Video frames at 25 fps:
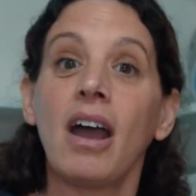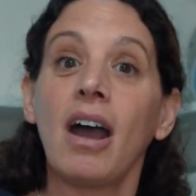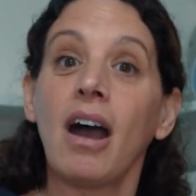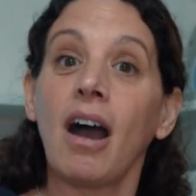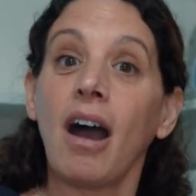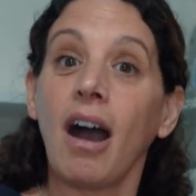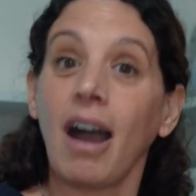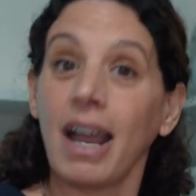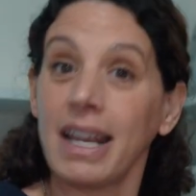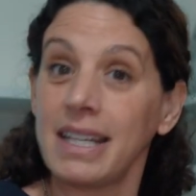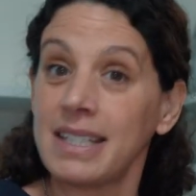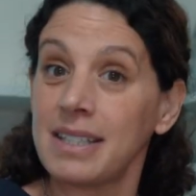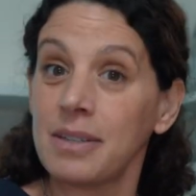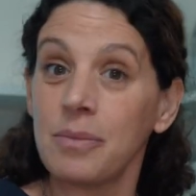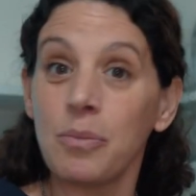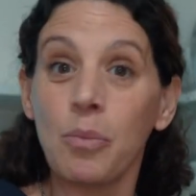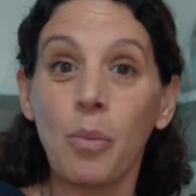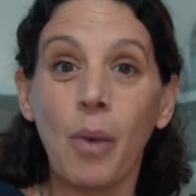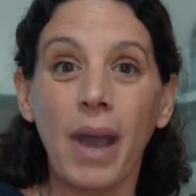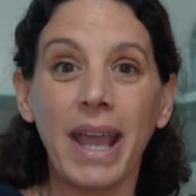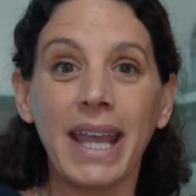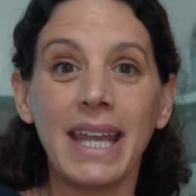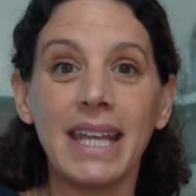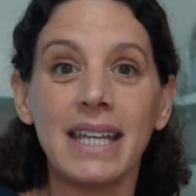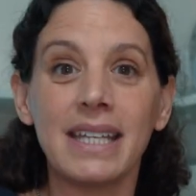height and
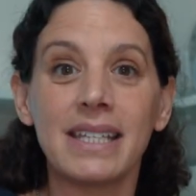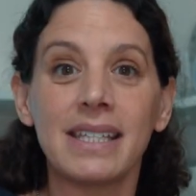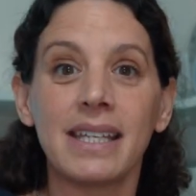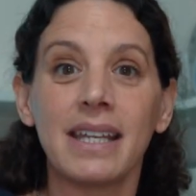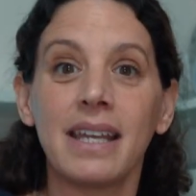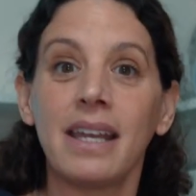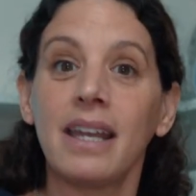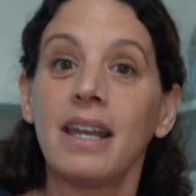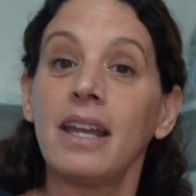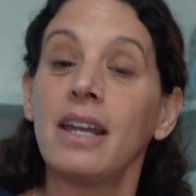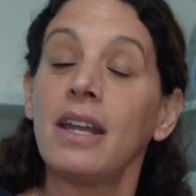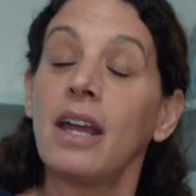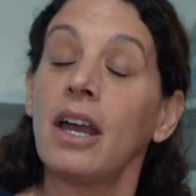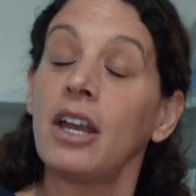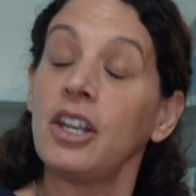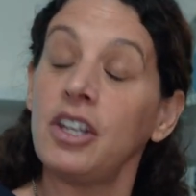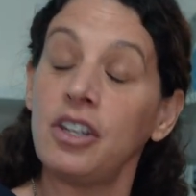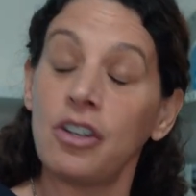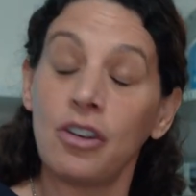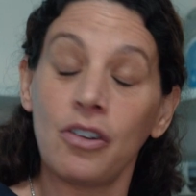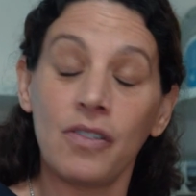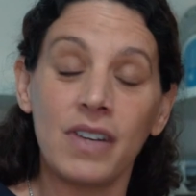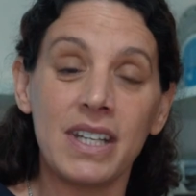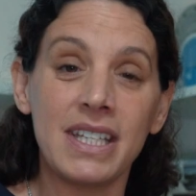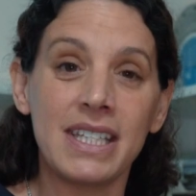weight, a
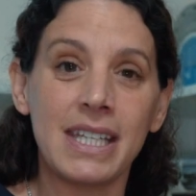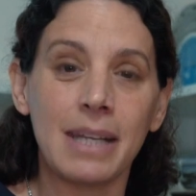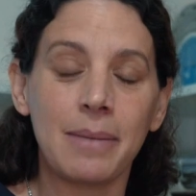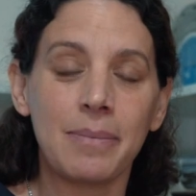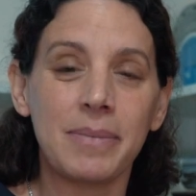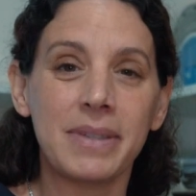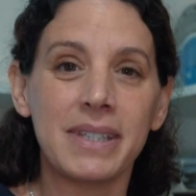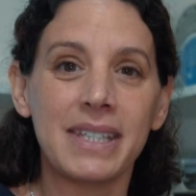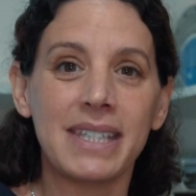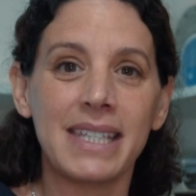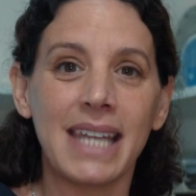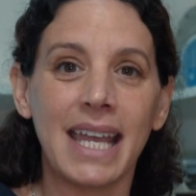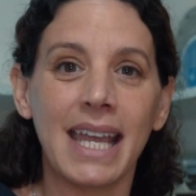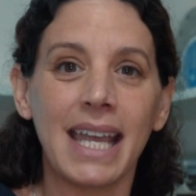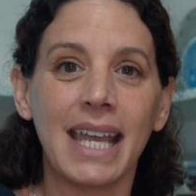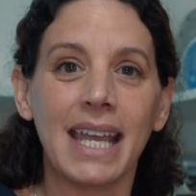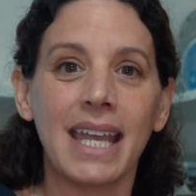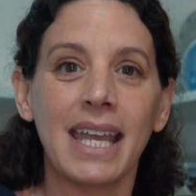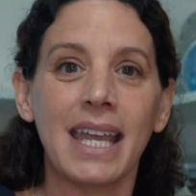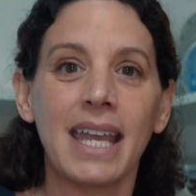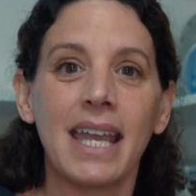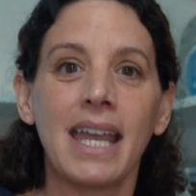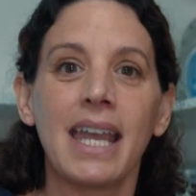urine dipstick,